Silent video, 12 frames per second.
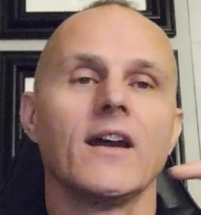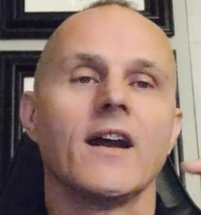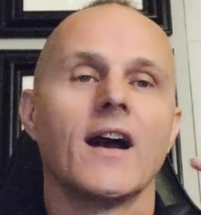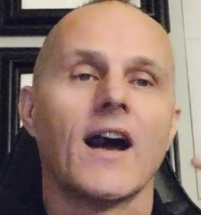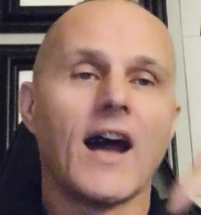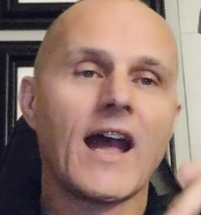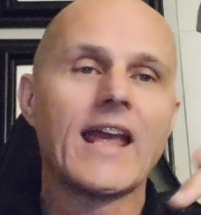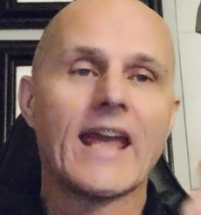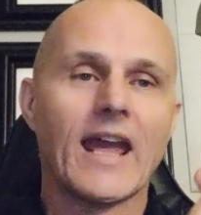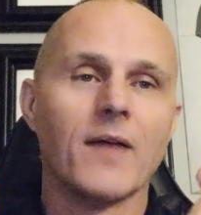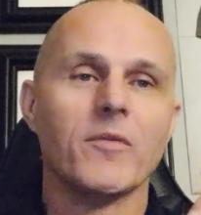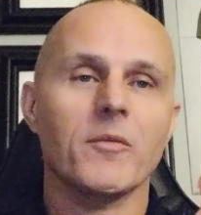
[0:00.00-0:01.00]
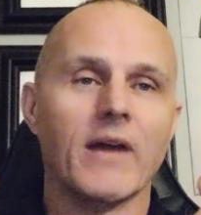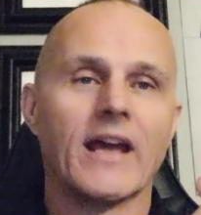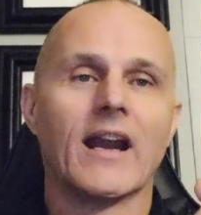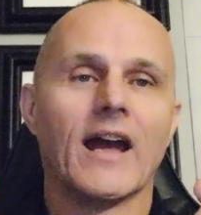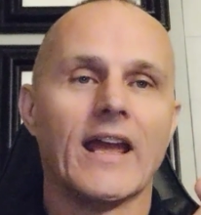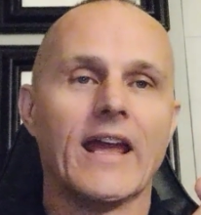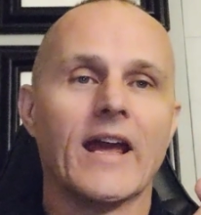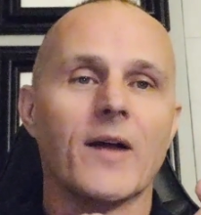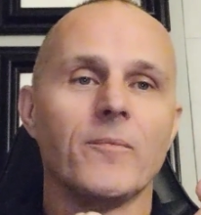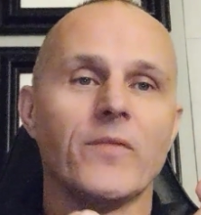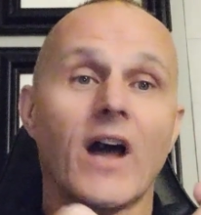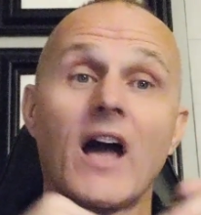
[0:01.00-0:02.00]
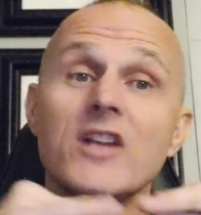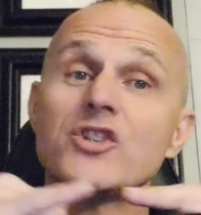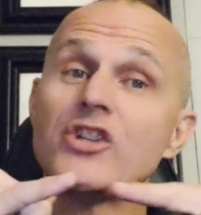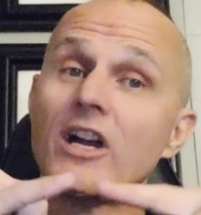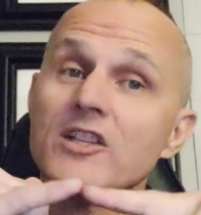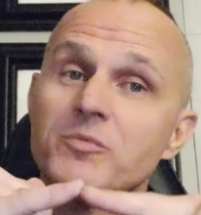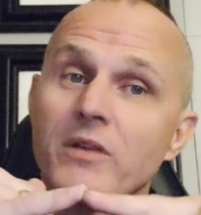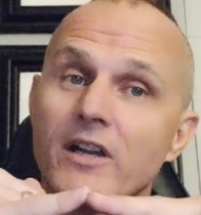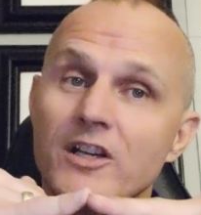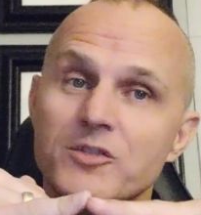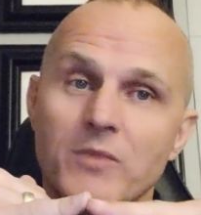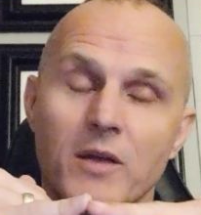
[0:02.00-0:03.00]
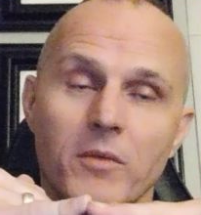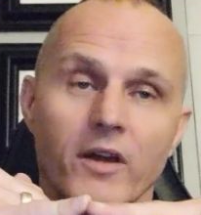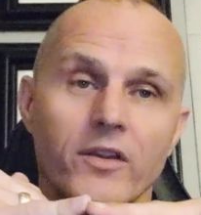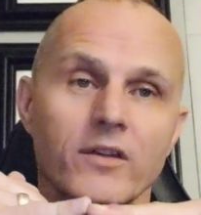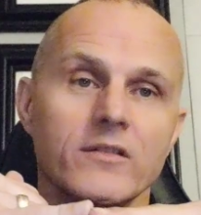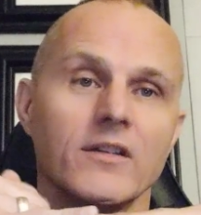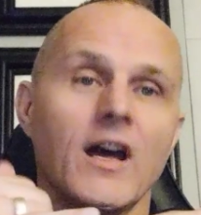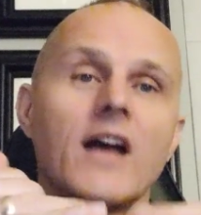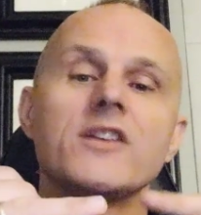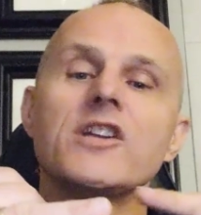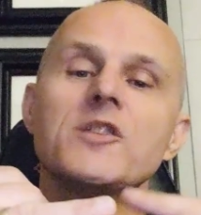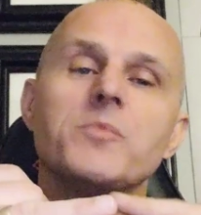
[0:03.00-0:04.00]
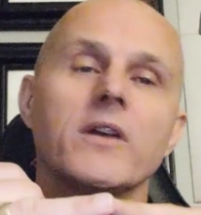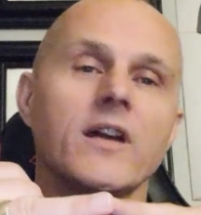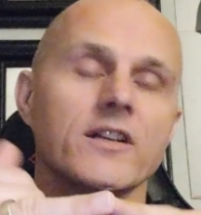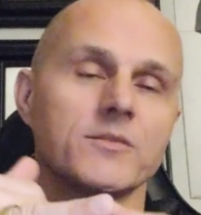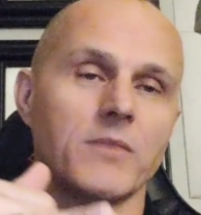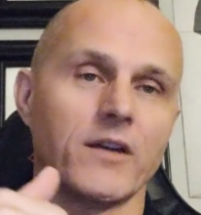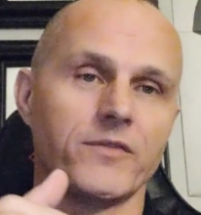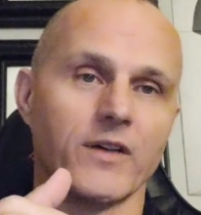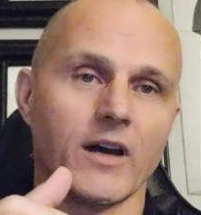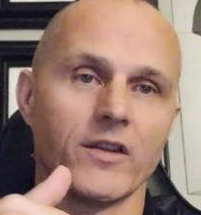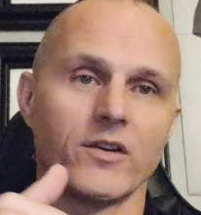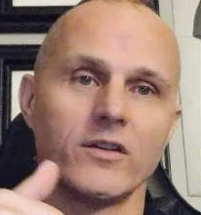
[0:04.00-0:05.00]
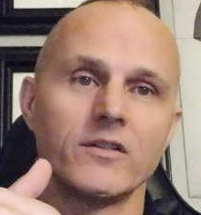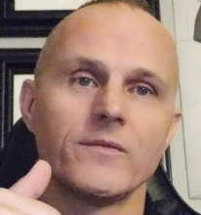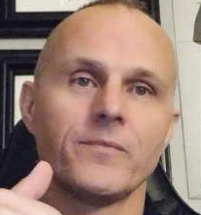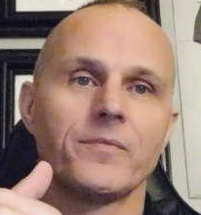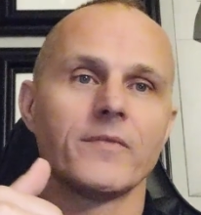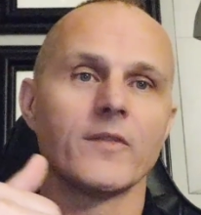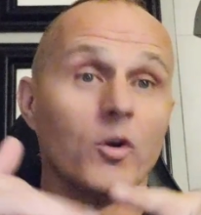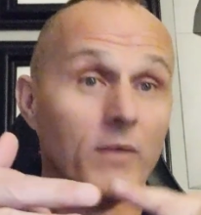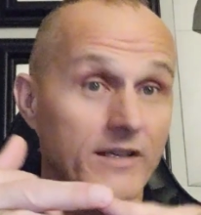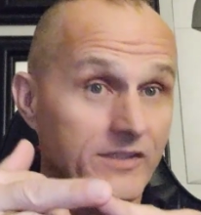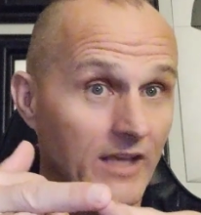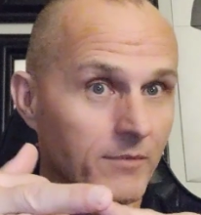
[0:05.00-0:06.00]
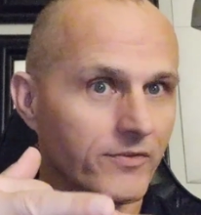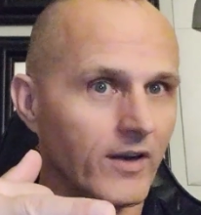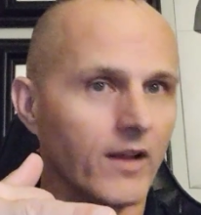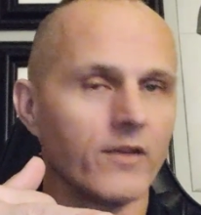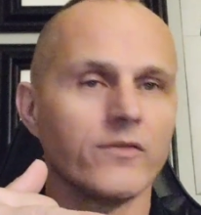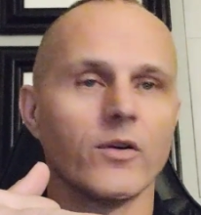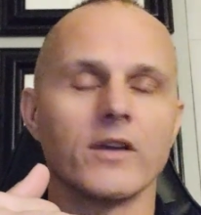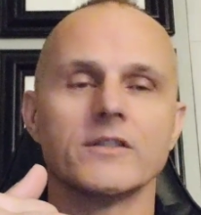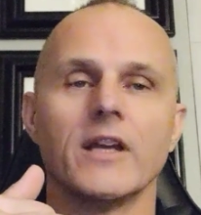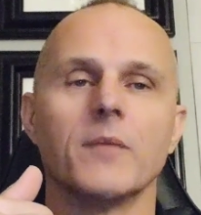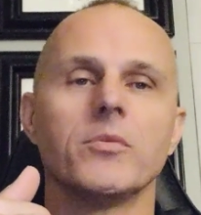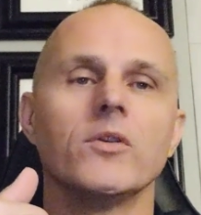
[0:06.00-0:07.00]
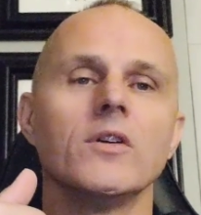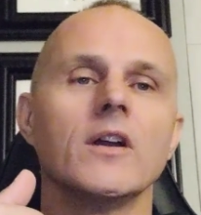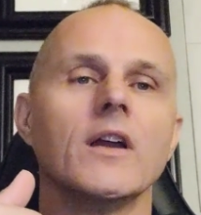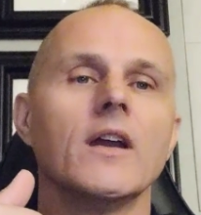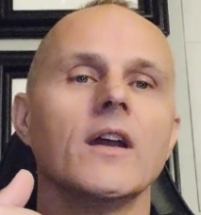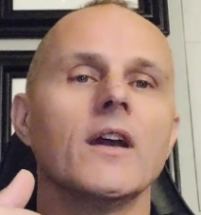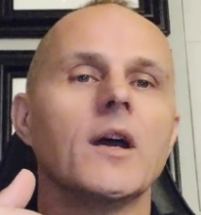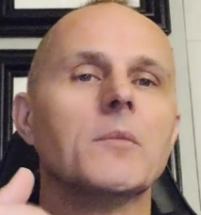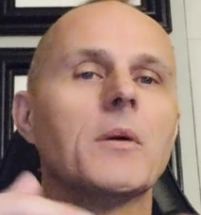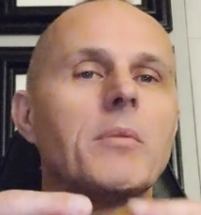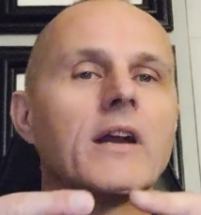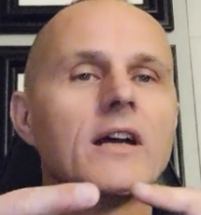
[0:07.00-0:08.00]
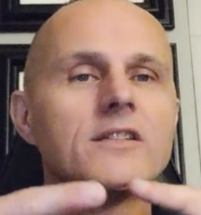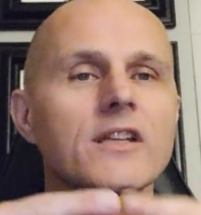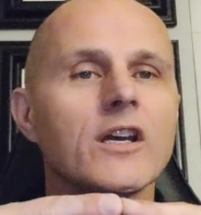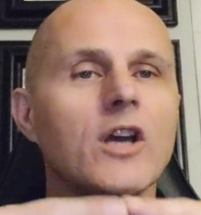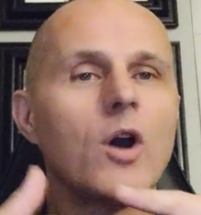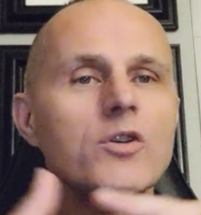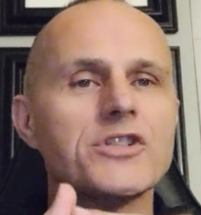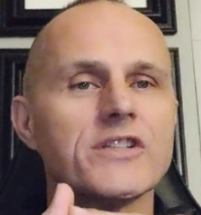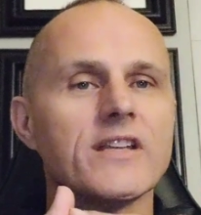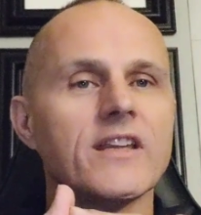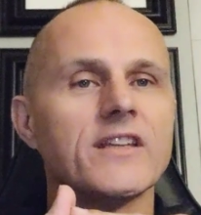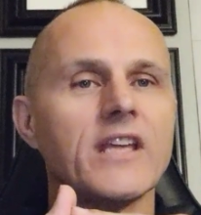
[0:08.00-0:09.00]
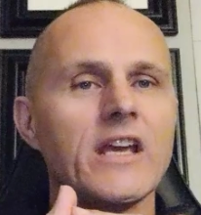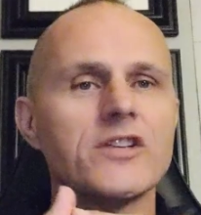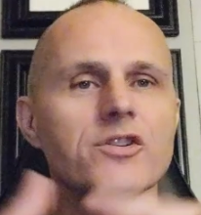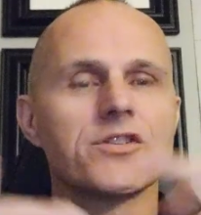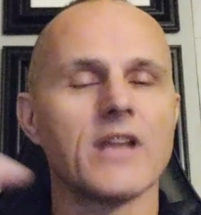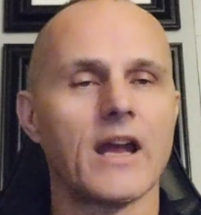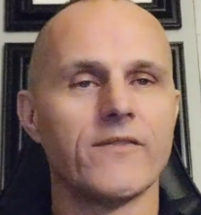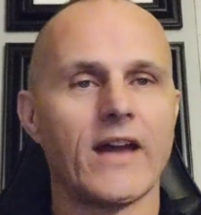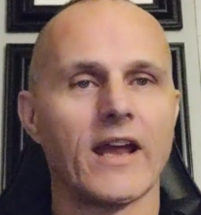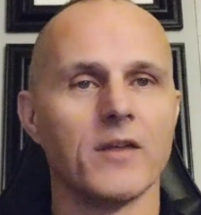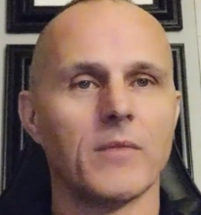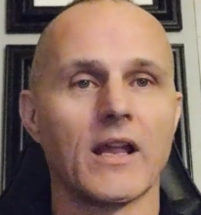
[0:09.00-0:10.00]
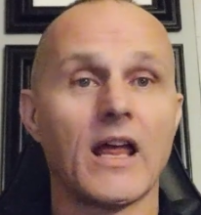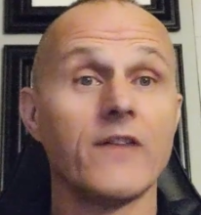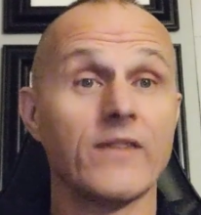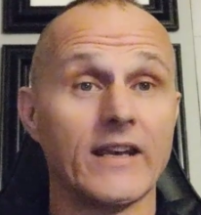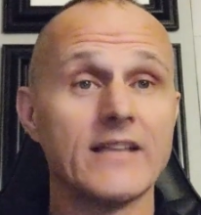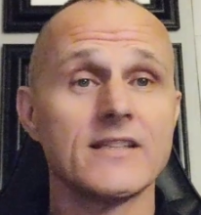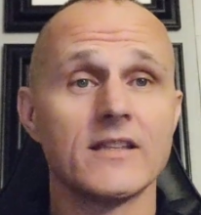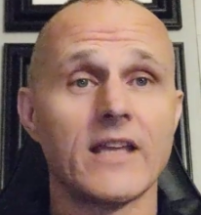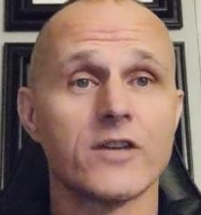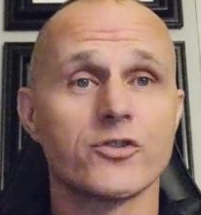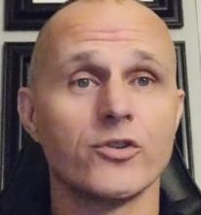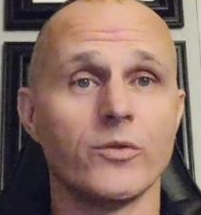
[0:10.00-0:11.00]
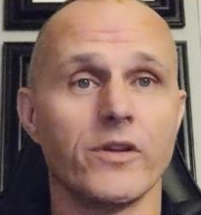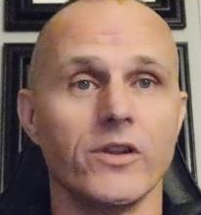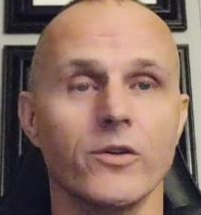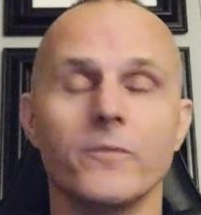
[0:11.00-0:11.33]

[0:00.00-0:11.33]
I am the man I am, not just because my mother, not just because my father or my stepfather, for example, but because of the coaches and the teachers that I've had in my life. And isn't that true with you?